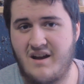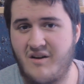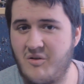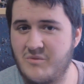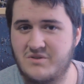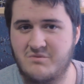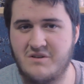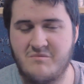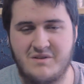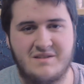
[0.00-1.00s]
I almost
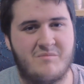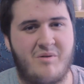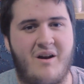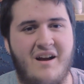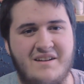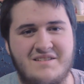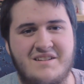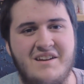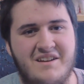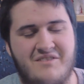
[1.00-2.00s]
wouldn't be
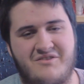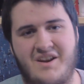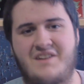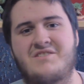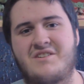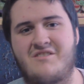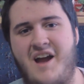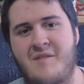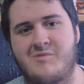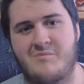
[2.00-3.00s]
surprised if next year
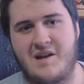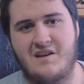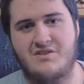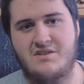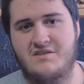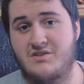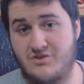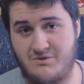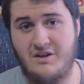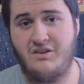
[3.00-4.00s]
Apple manages to
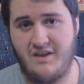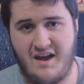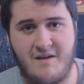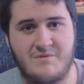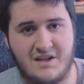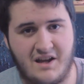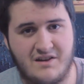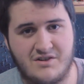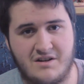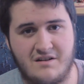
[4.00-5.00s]
shrink the haptic
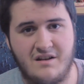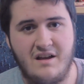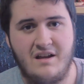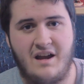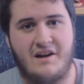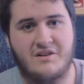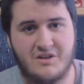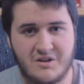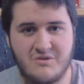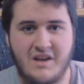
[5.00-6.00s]
engine and
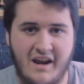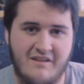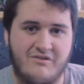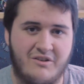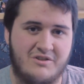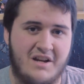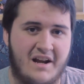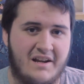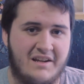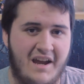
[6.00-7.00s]
include the headphone
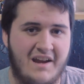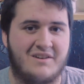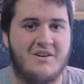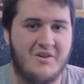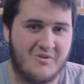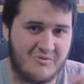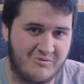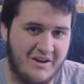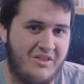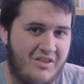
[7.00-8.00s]
jack again
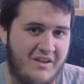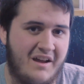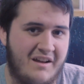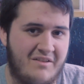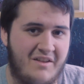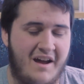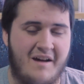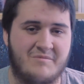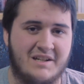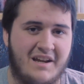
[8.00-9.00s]
with the
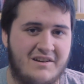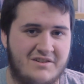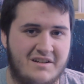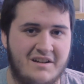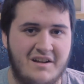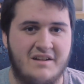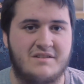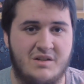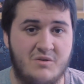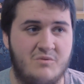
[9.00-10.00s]
haptic engine
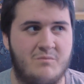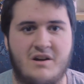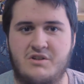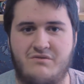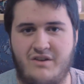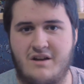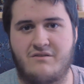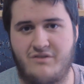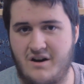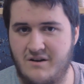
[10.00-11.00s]
to much
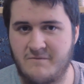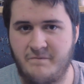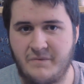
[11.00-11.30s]
fanfare.